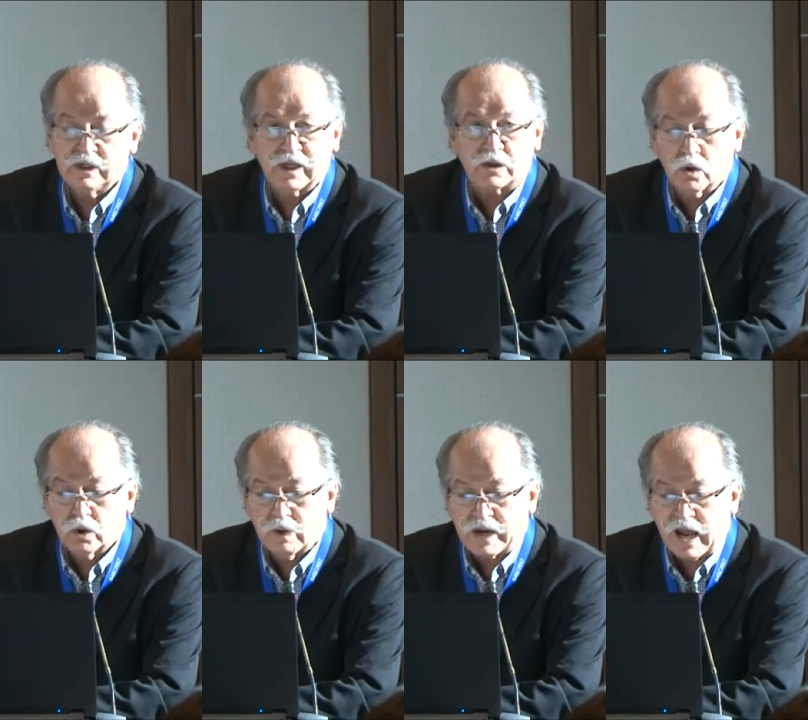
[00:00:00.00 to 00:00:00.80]
that
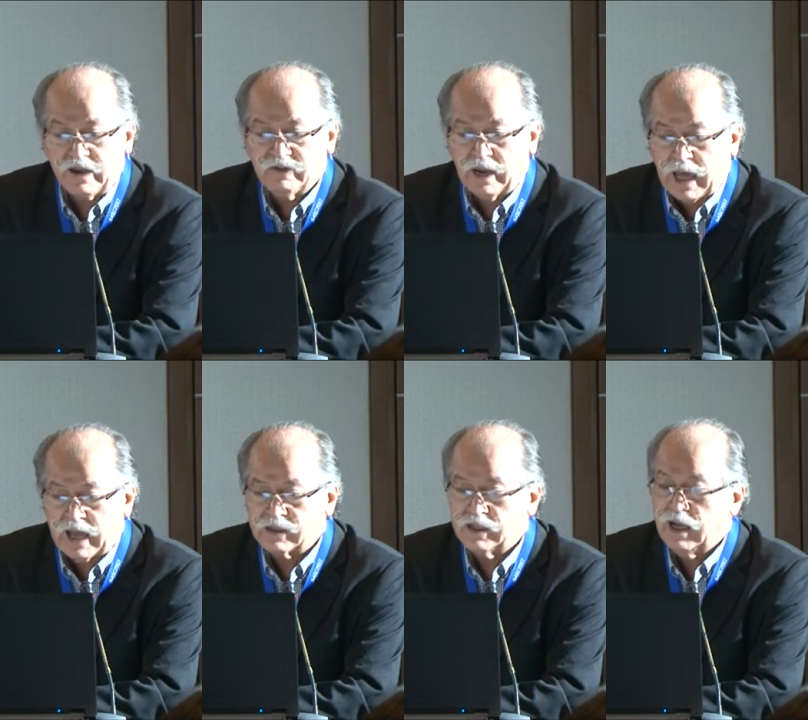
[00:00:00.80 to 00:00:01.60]
urbanized the
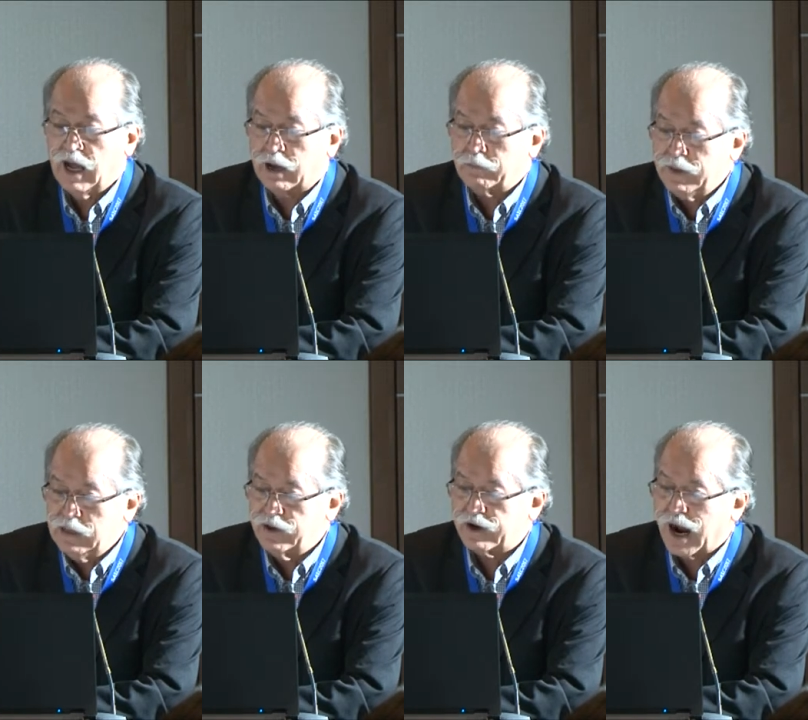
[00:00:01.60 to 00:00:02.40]
land and
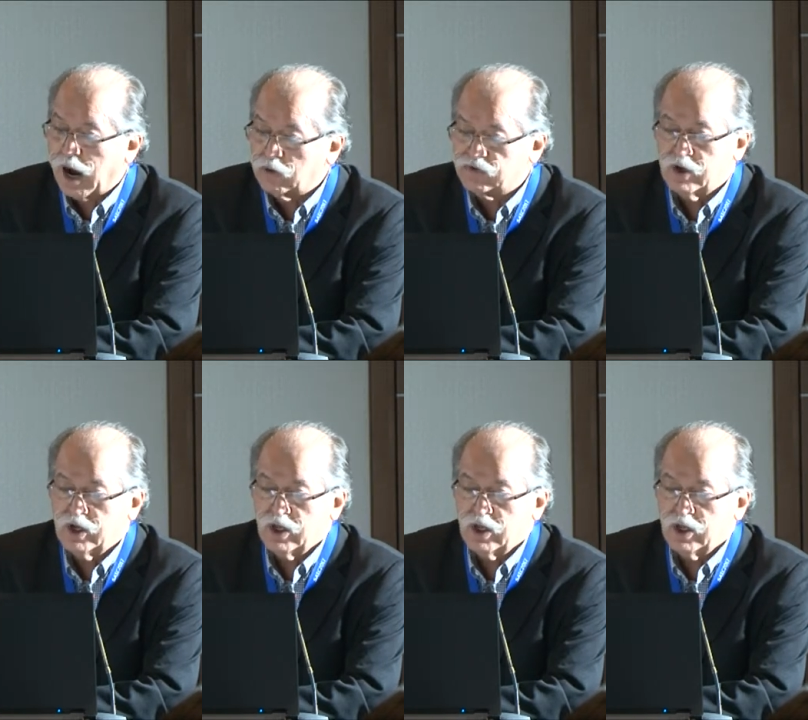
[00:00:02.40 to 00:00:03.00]
built their house